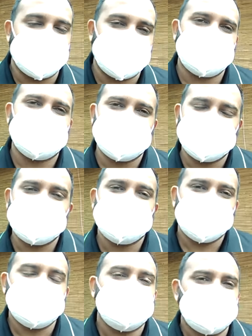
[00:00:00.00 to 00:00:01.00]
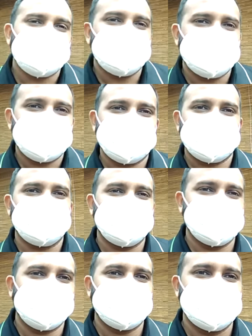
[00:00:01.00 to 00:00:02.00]
Shashamsul Mahidin, a lot of
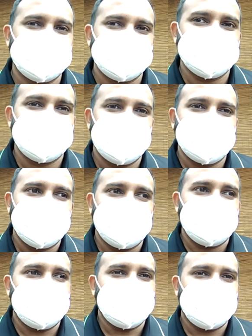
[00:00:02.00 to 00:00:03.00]
football.